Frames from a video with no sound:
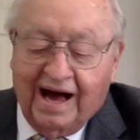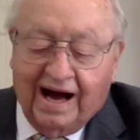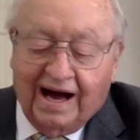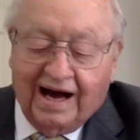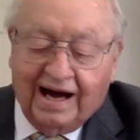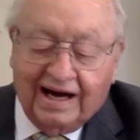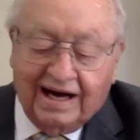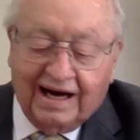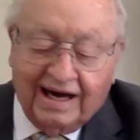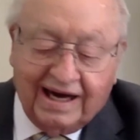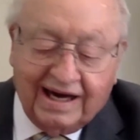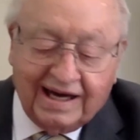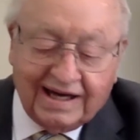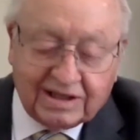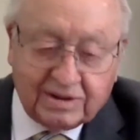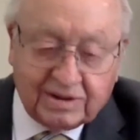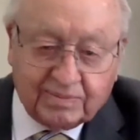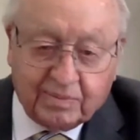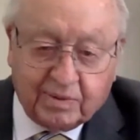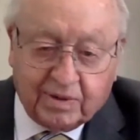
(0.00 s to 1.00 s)
I
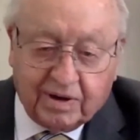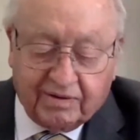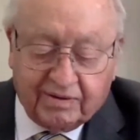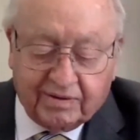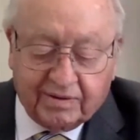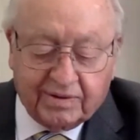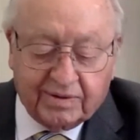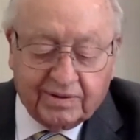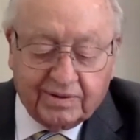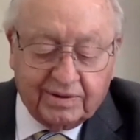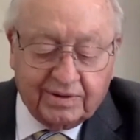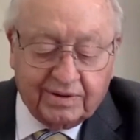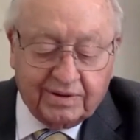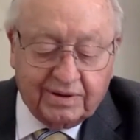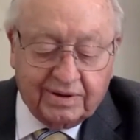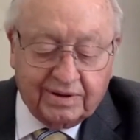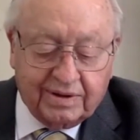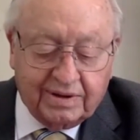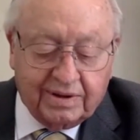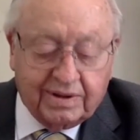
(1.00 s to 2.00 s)
asked Brother
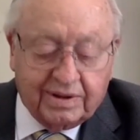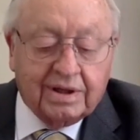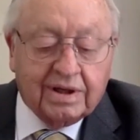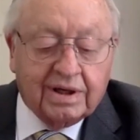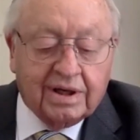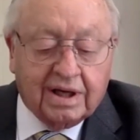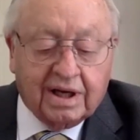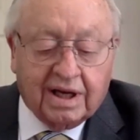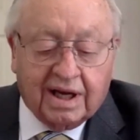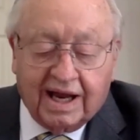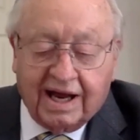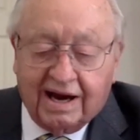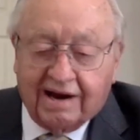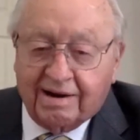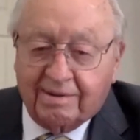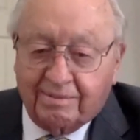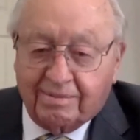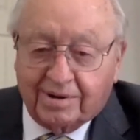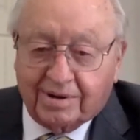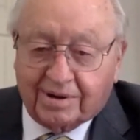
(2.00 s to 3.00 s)

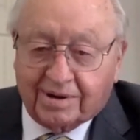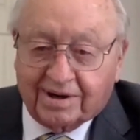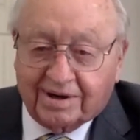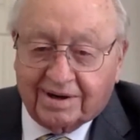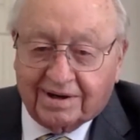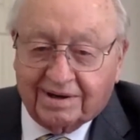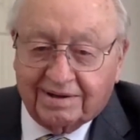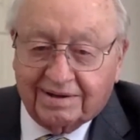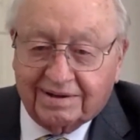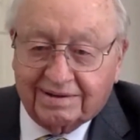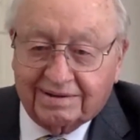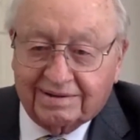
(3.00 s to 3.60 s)
Larry Booker